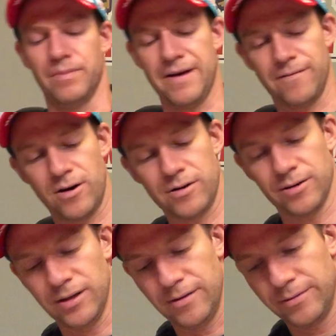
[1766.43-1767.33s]
my Vaughn
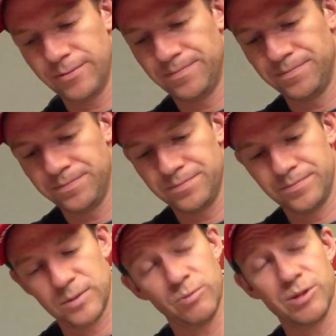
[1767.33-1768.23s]
glove,
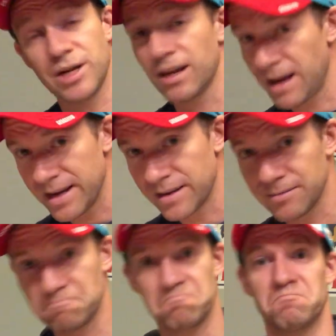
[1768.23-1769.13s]
which I like.
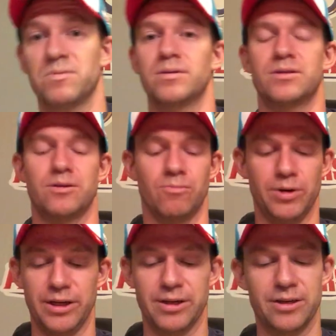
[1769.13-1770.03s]
It's a
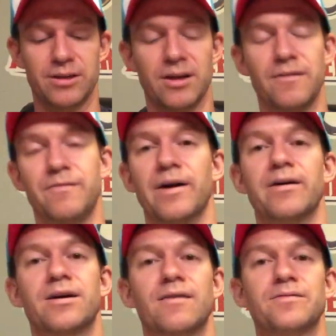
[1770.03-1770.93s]
really good glove,
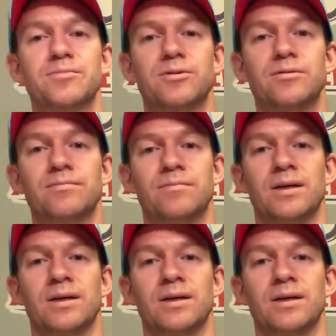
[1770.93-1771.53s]
very comfortable,